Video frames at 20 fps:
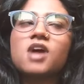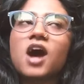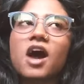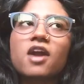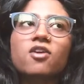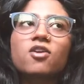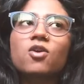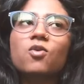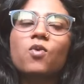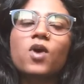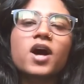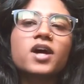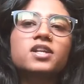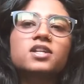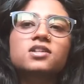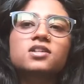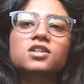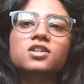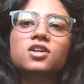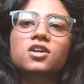don't know why it
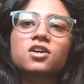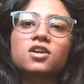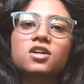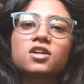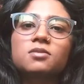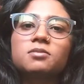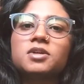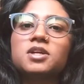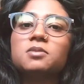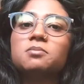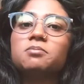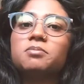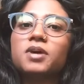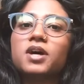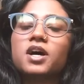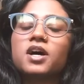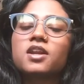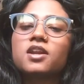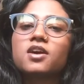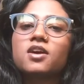didn't occur to me,
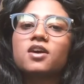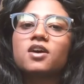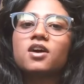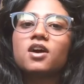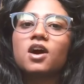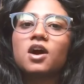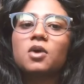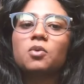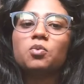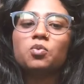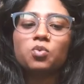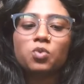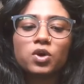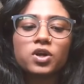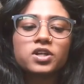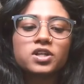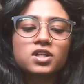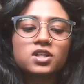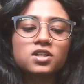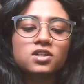but
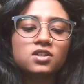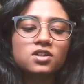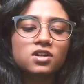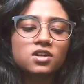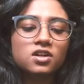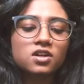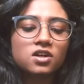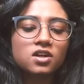wooden,